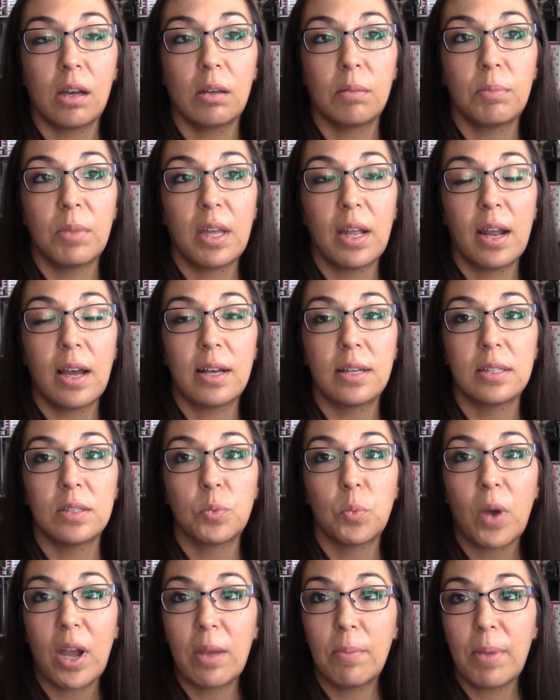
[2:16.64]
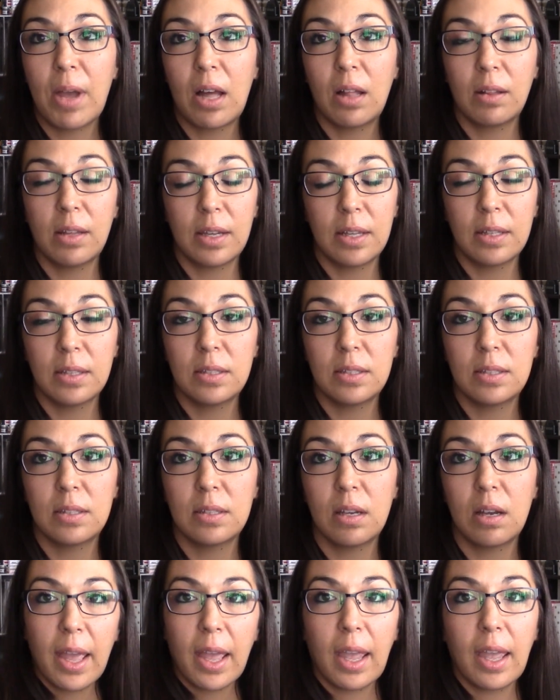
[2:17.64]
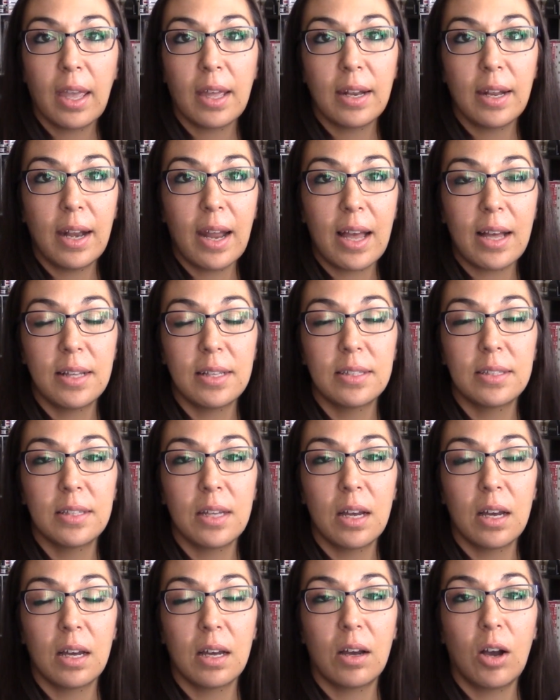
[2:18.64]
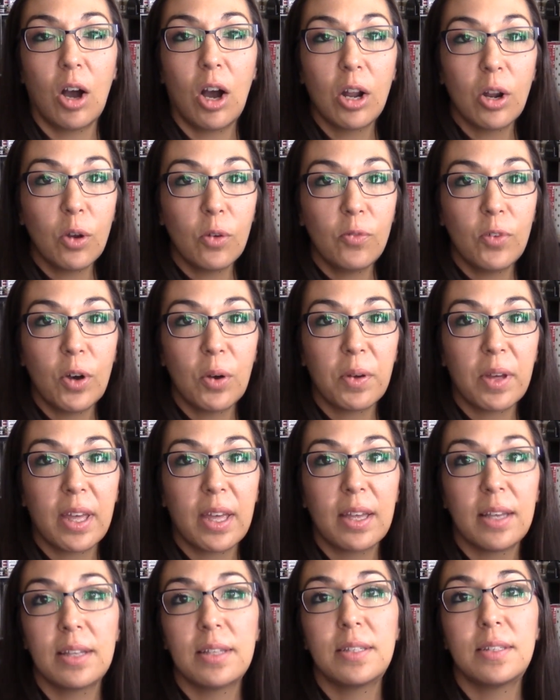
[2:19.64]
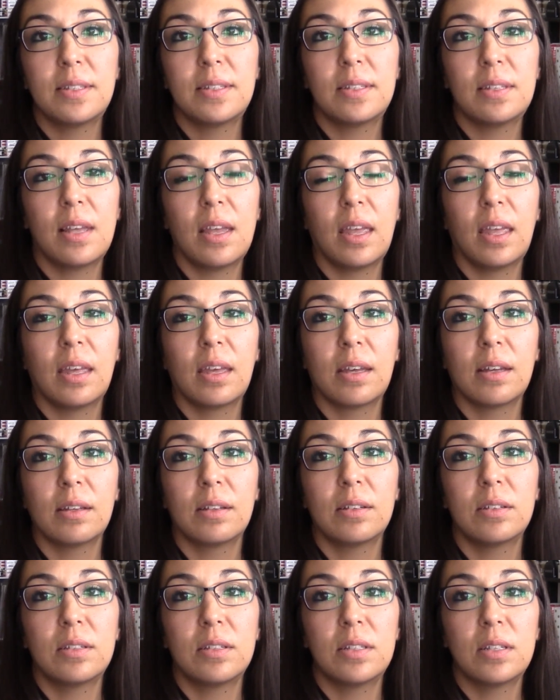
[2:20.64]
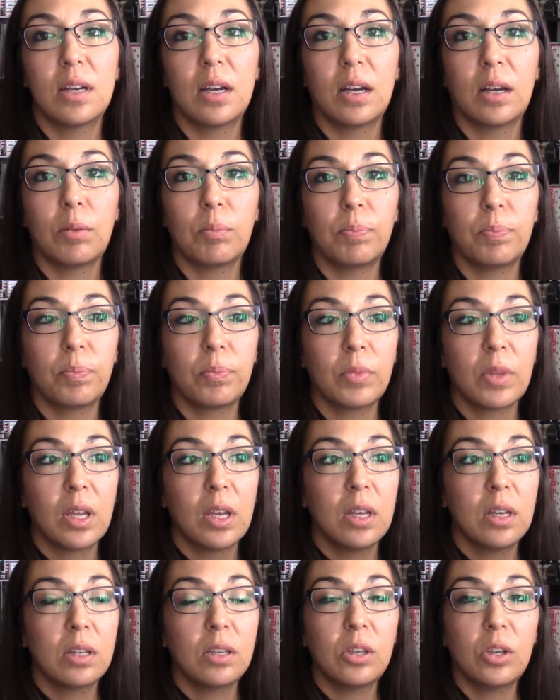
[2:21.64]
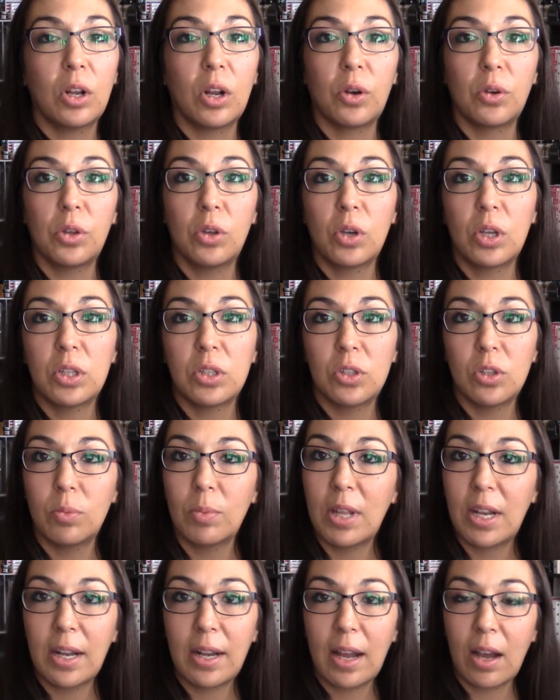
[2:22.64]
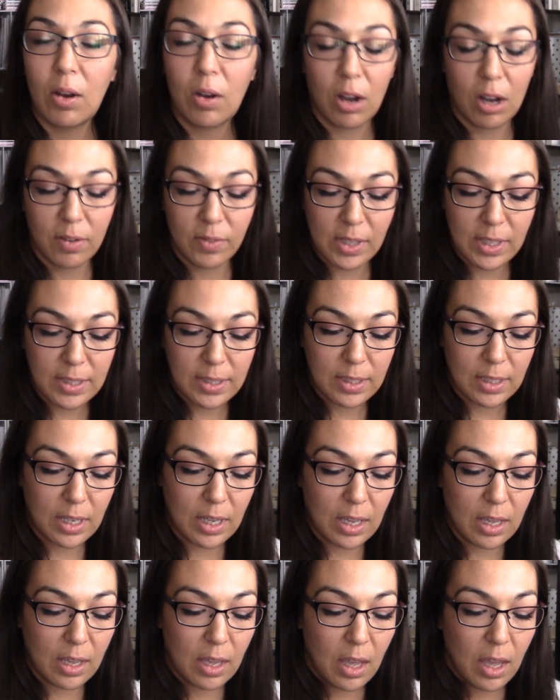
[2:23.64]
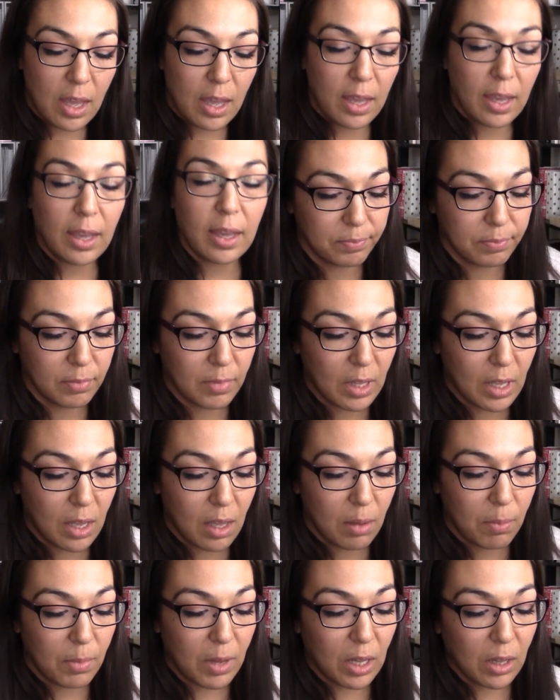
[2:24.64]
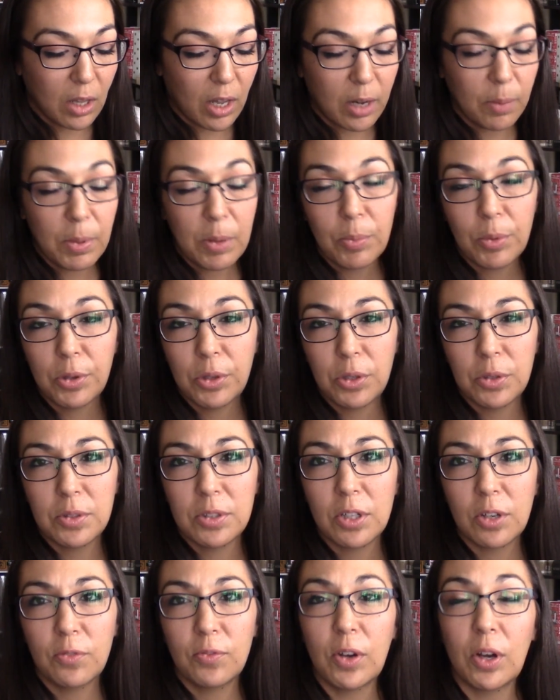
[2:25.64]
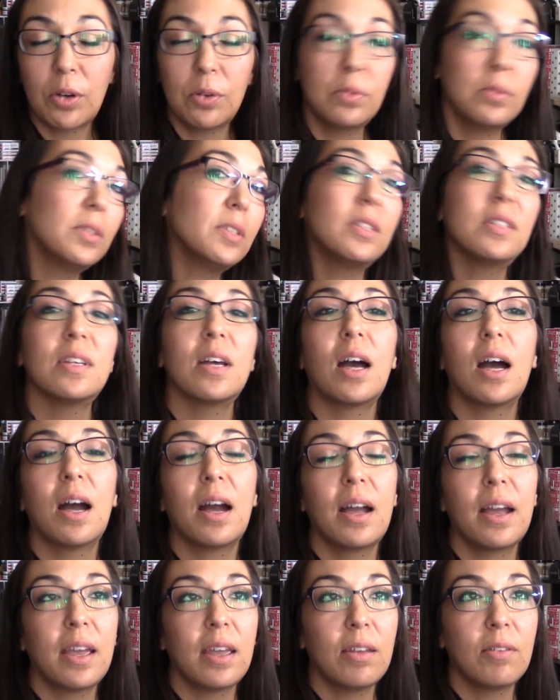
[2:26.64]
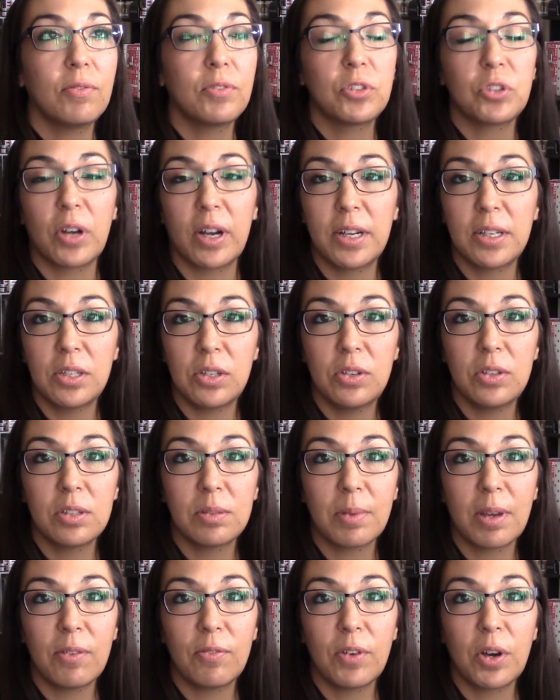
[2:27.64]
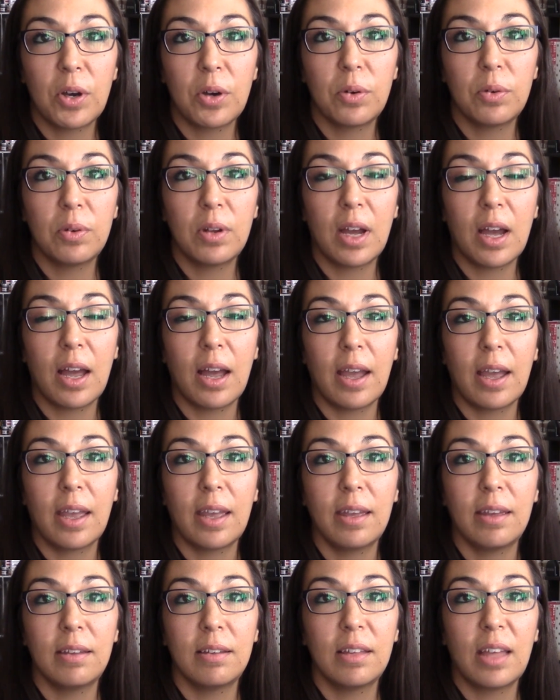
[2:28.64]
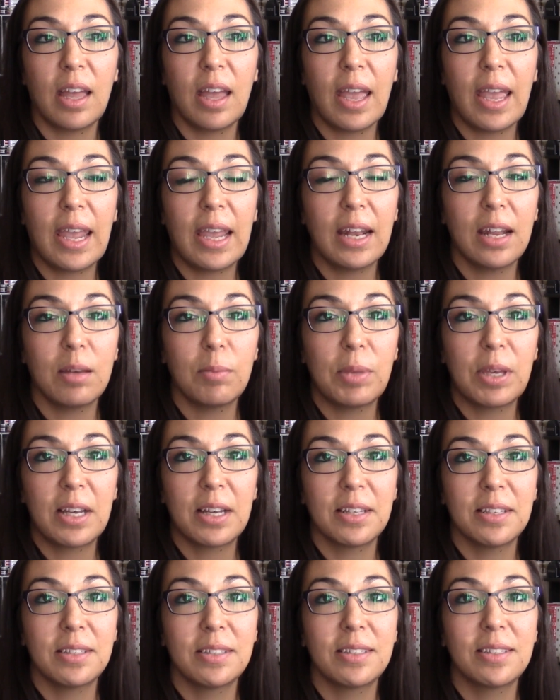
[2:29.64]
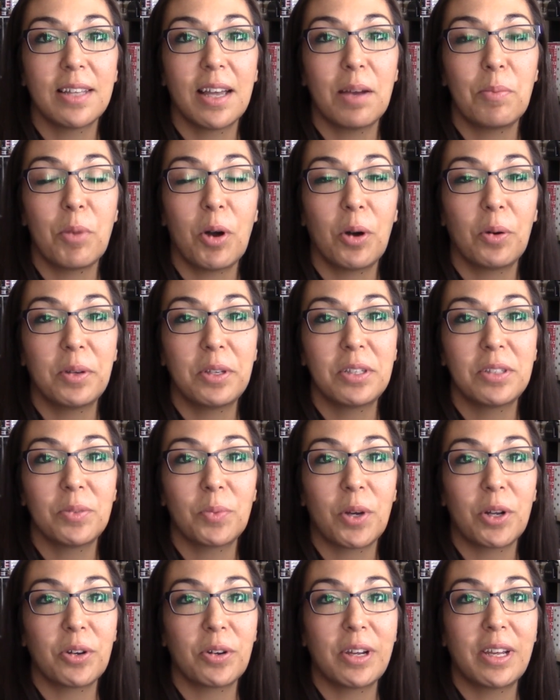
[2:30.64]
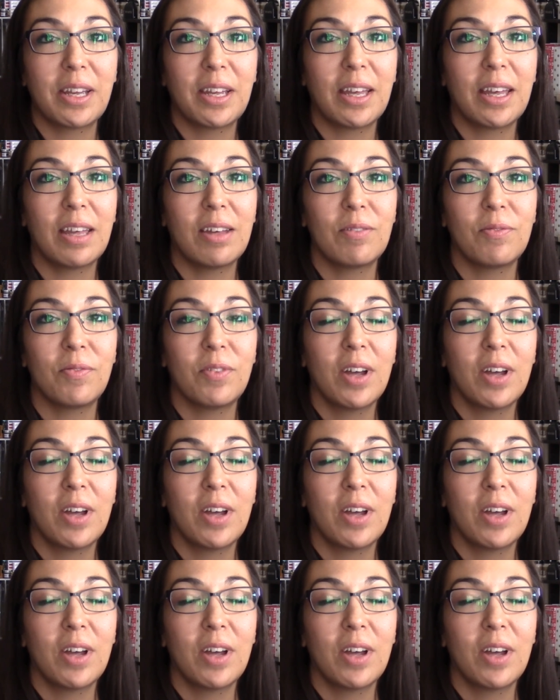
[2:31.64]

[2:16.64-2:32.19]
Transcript: it has white balance, and it has autofocus, and you know, you can zoom in and out, obviously. A lot of people use their phones. I've tried to use my phone. I hate it because I'm always wondering if